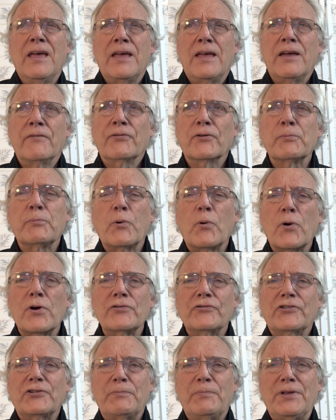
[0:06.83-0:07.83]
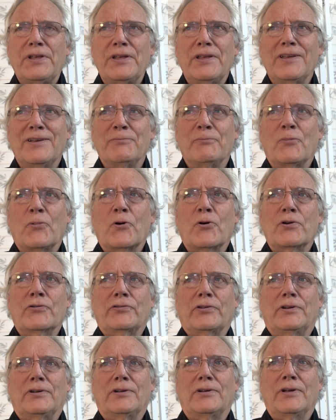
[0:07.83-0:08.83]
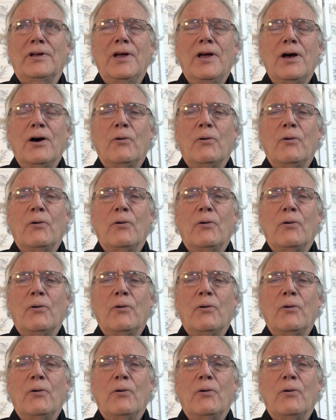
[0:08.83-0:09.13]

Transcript: If we're born to be immortal,